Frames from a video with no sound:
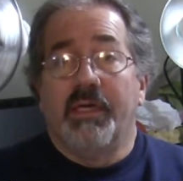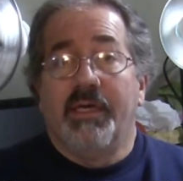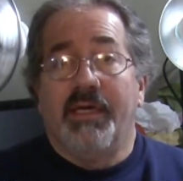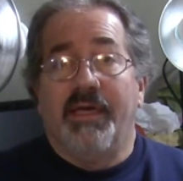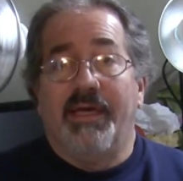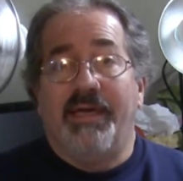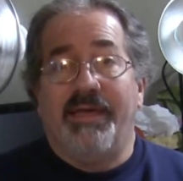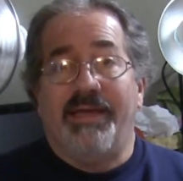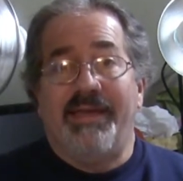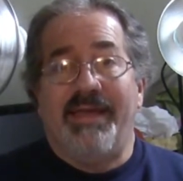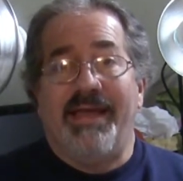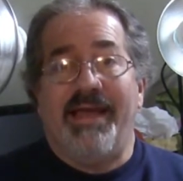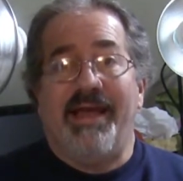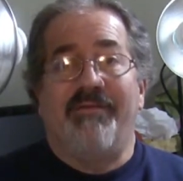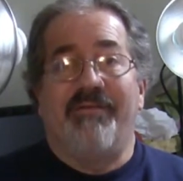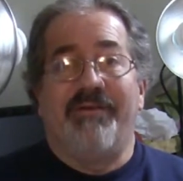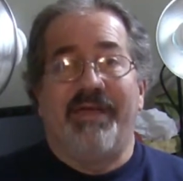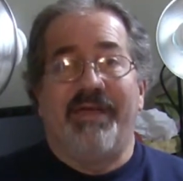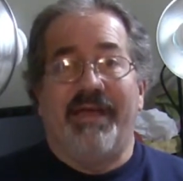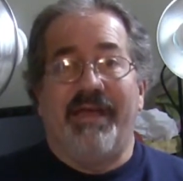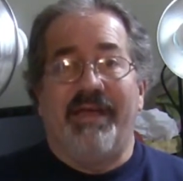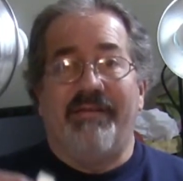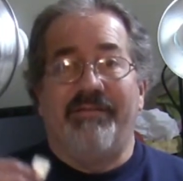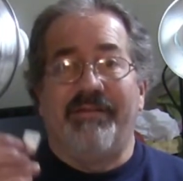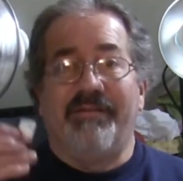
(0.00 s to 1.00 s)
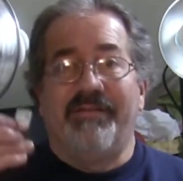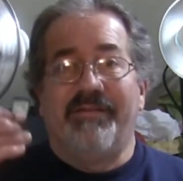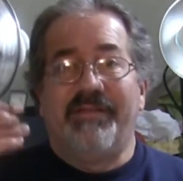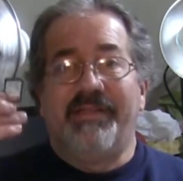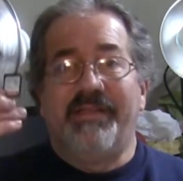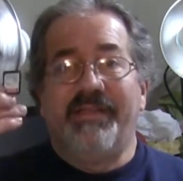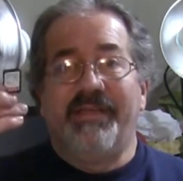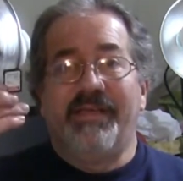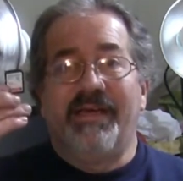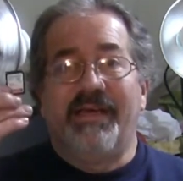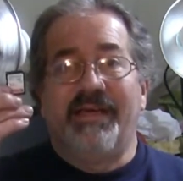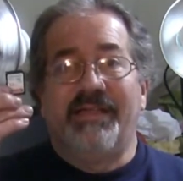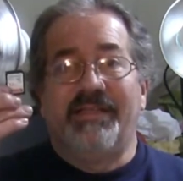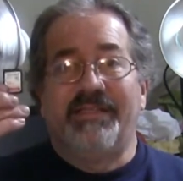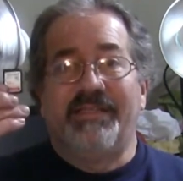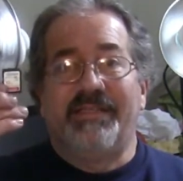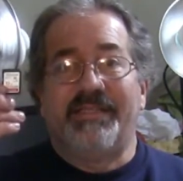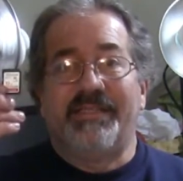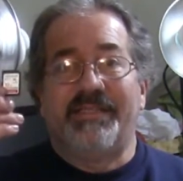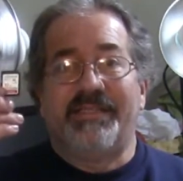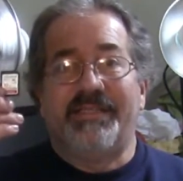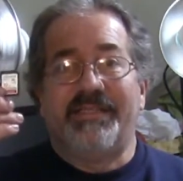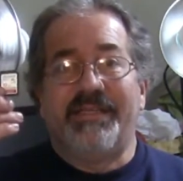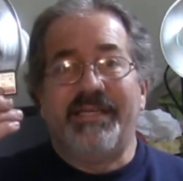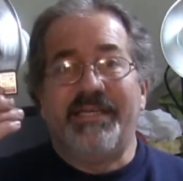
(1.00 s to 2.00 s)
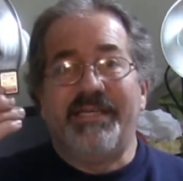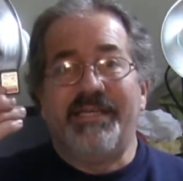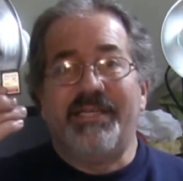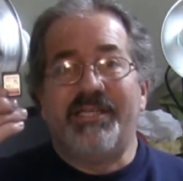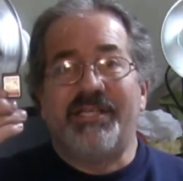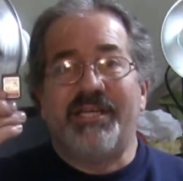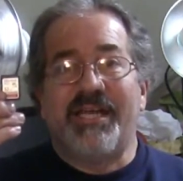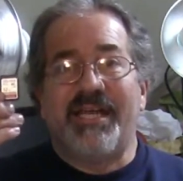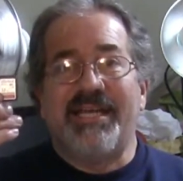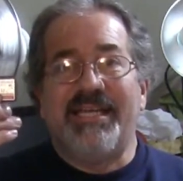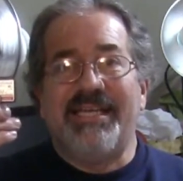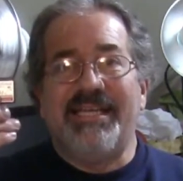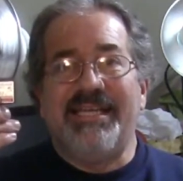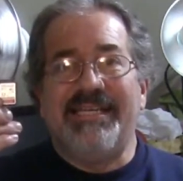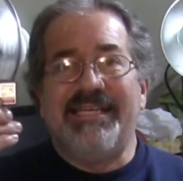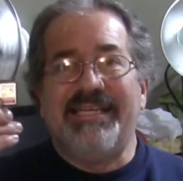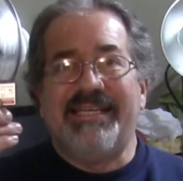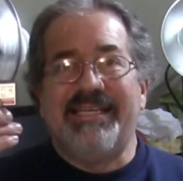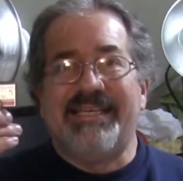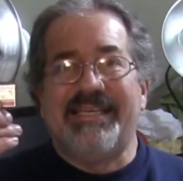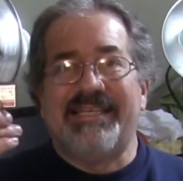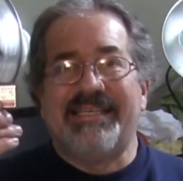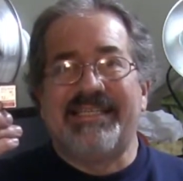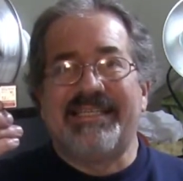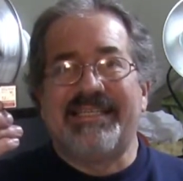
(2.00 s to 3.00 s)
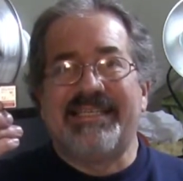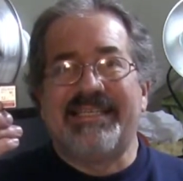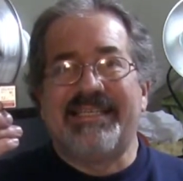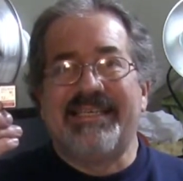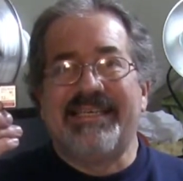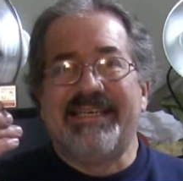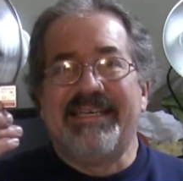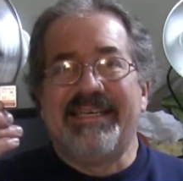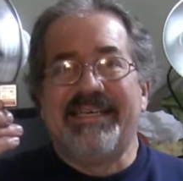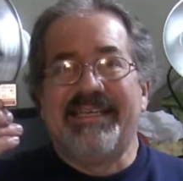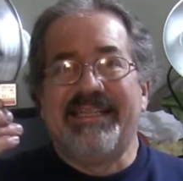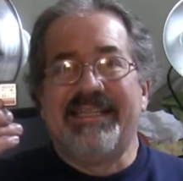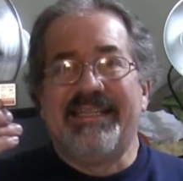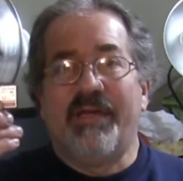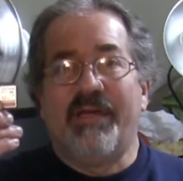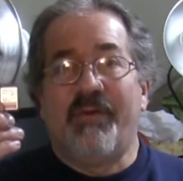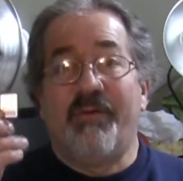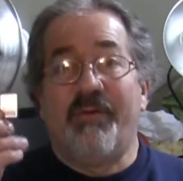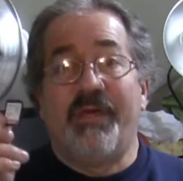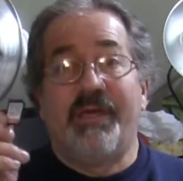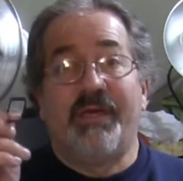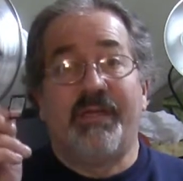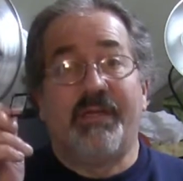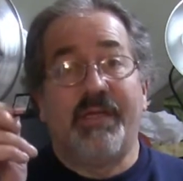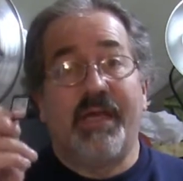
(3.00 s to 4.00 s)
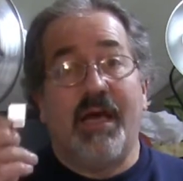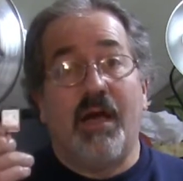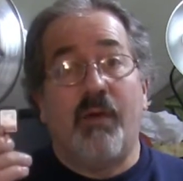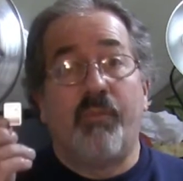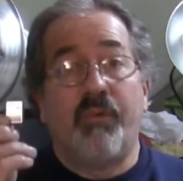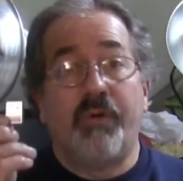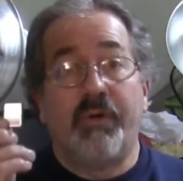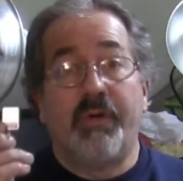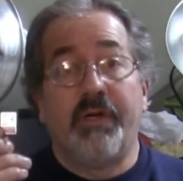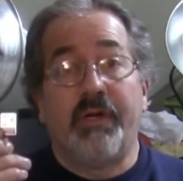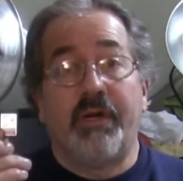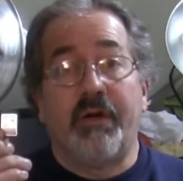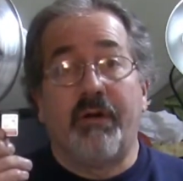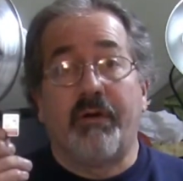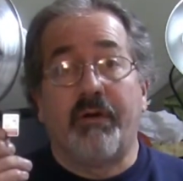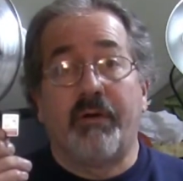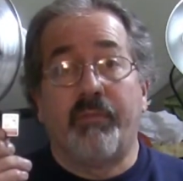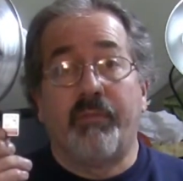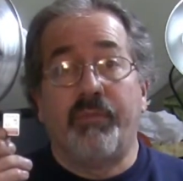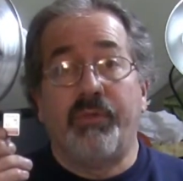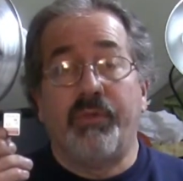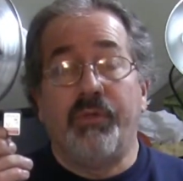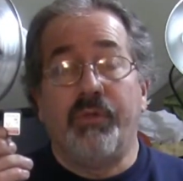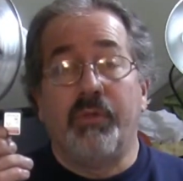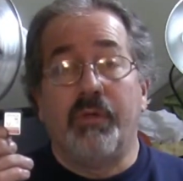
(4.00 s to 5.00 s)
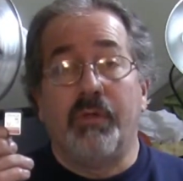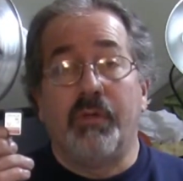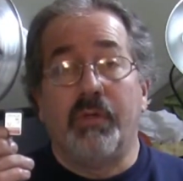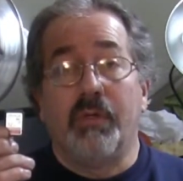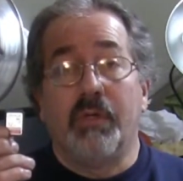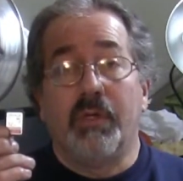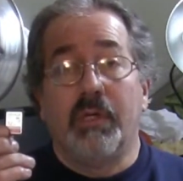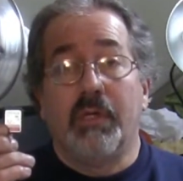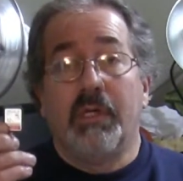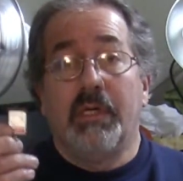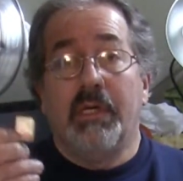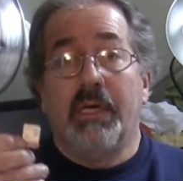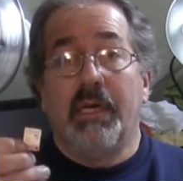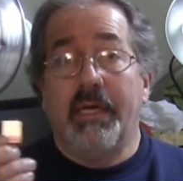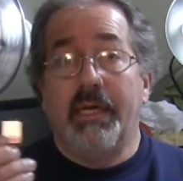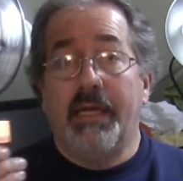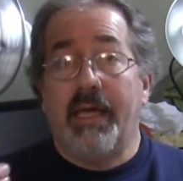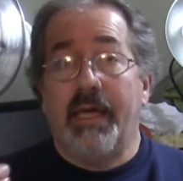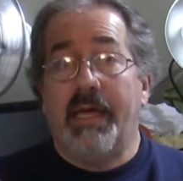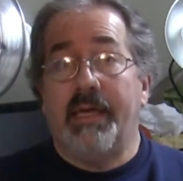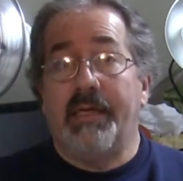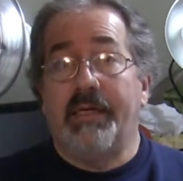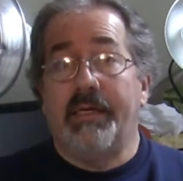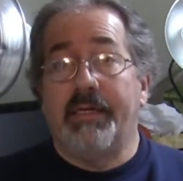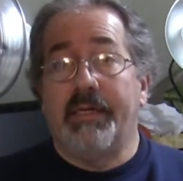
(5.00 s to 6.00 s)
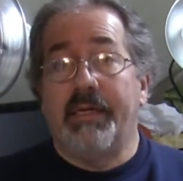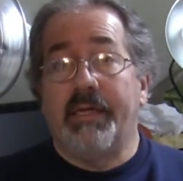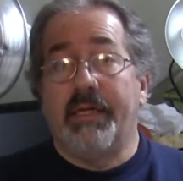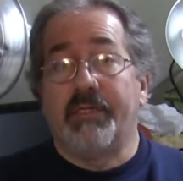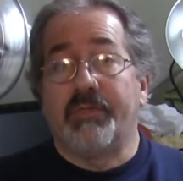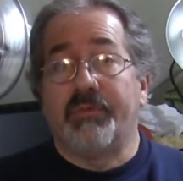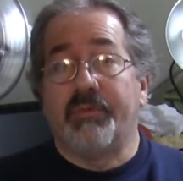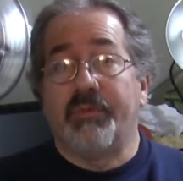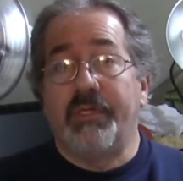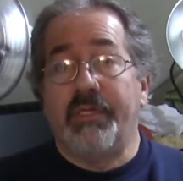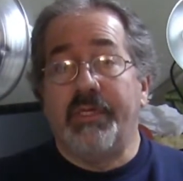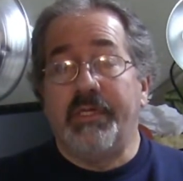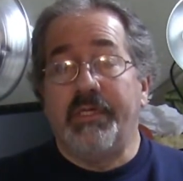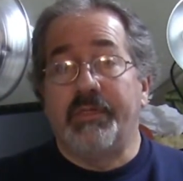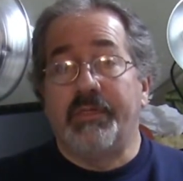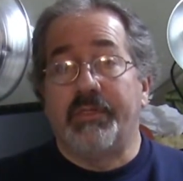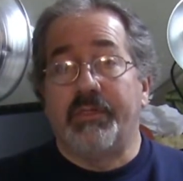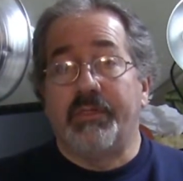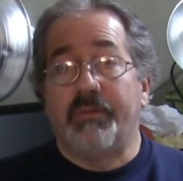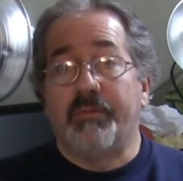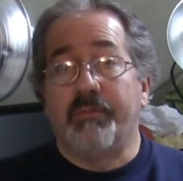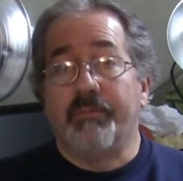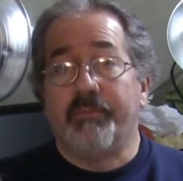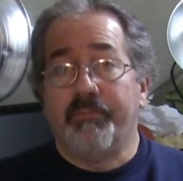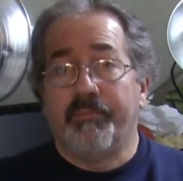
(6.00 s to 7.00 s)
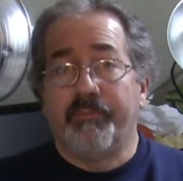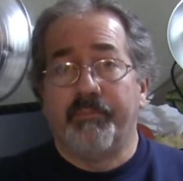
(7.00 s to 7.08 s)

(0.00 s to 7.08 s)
and now we have everything on this nice shiny disc that we can now put in our computer and edit as we need to.